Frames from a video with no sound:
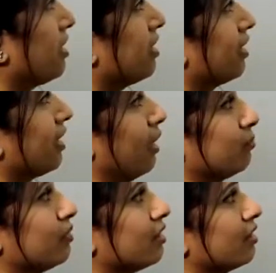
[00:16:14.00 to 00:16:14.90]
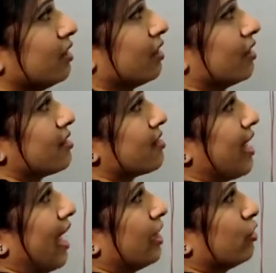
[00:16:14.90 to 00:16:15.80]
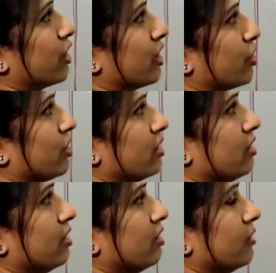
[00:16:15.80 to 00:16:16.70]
here comes the salutation.